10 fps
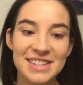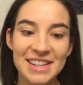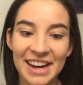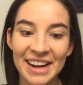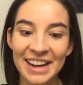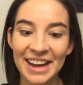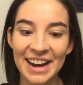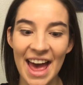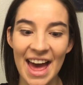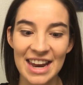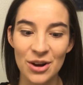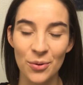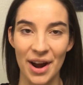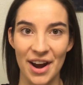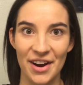It didn't get
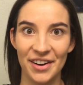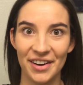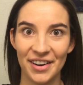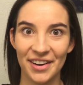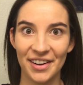anywhere.